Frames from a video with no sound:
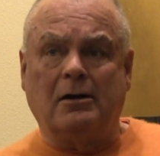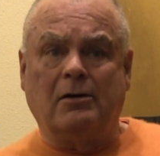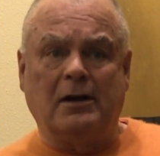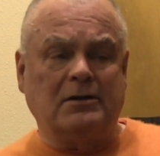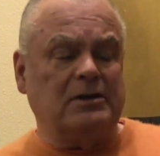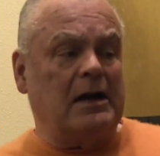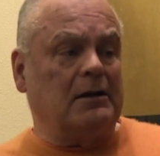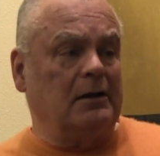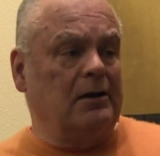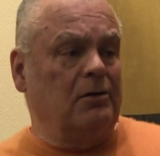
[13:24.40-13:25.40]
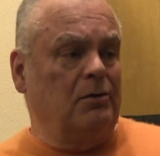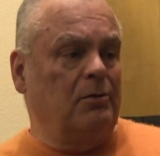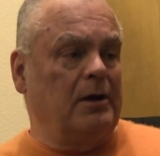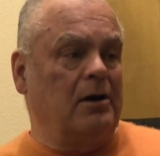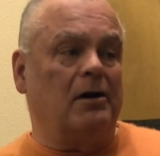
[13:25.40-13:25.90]
you know, exactly
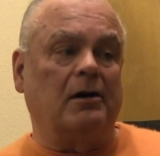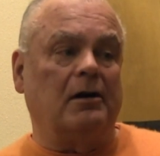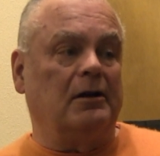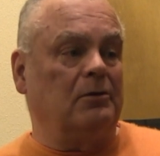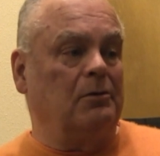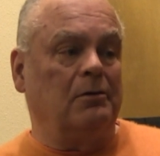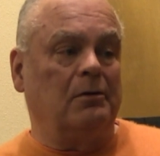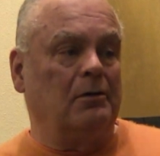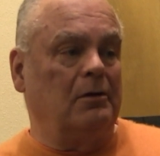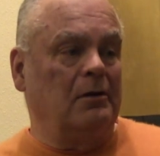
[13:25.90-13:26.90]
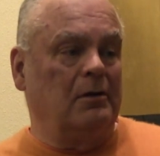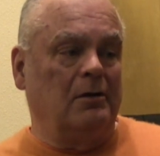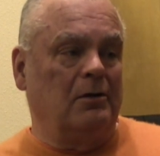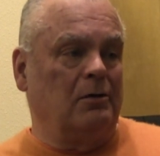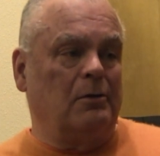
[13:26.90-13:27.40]
who we are and
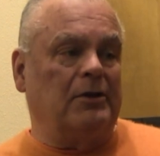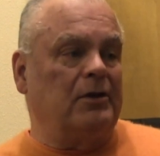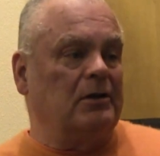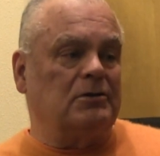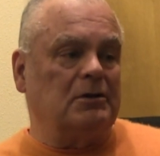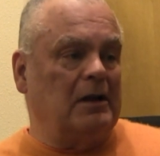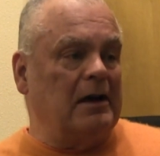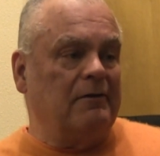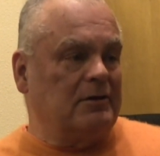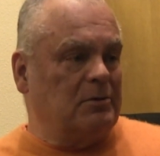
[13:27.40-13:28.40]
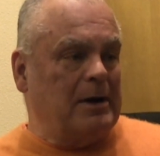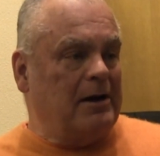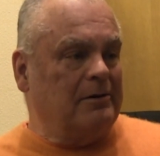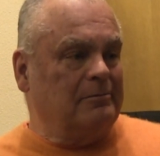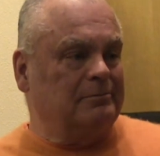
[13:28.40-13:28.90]
what this life is
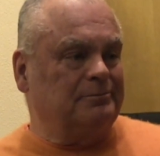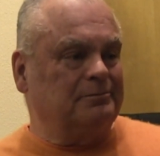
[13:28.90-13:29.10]
about.